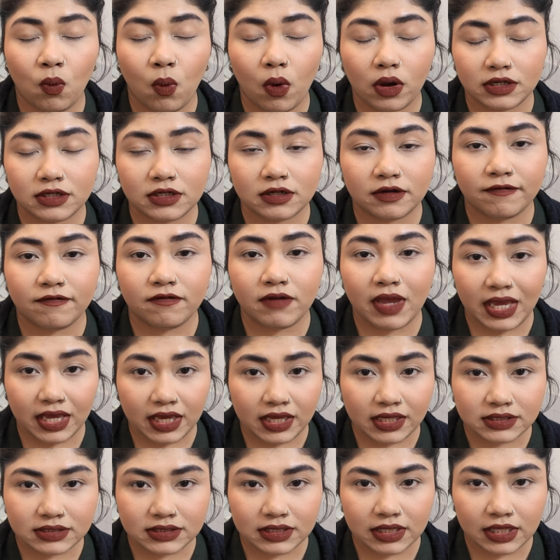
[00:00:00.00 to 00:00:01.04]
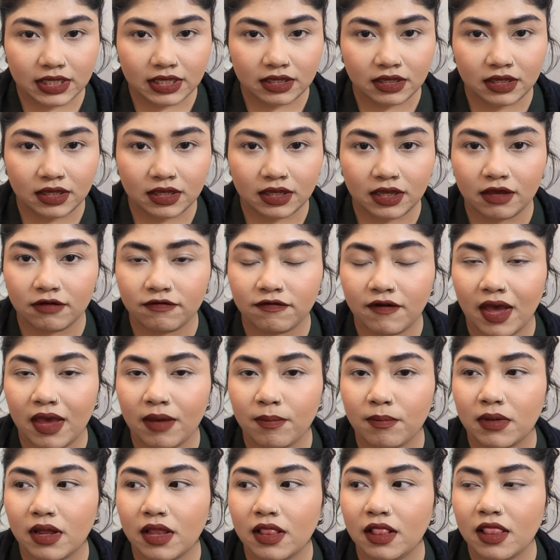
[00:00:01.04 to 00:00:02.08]
water very easily. If I
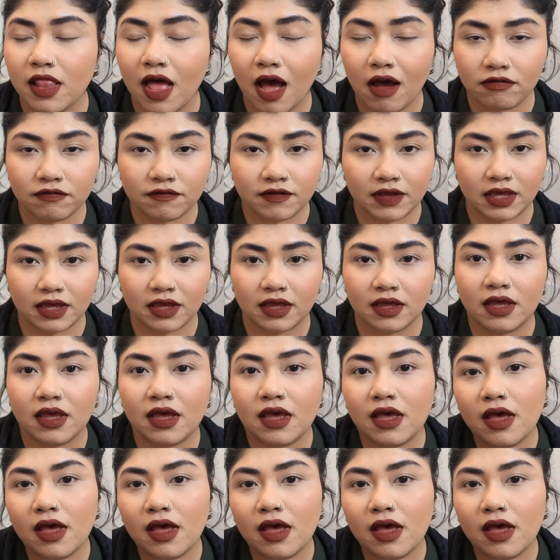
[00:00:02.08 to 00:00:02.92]
am laughing,